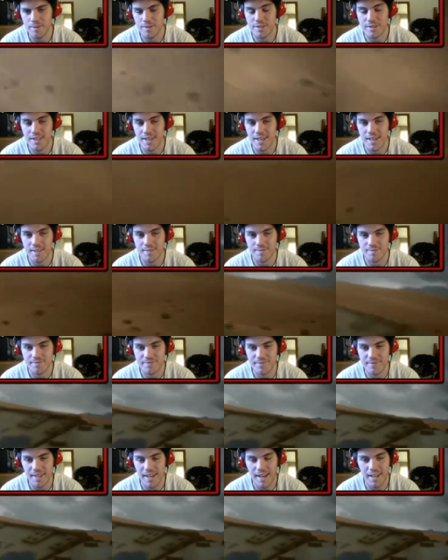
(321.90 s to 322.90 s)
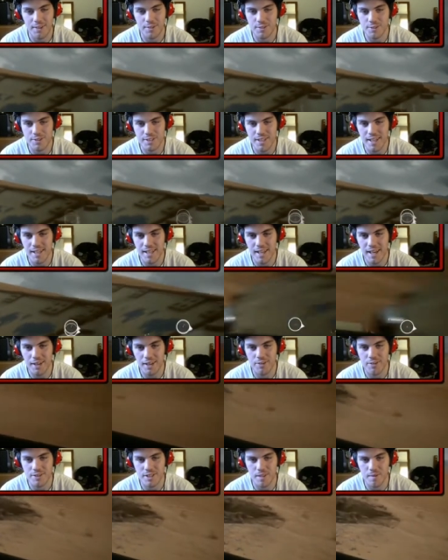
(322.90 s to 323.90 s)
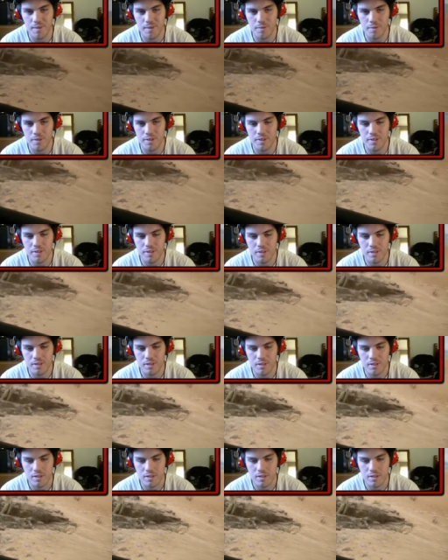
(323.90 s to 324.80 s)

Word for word: I'm just saying. I don't understand. I don't understand what I'm doing.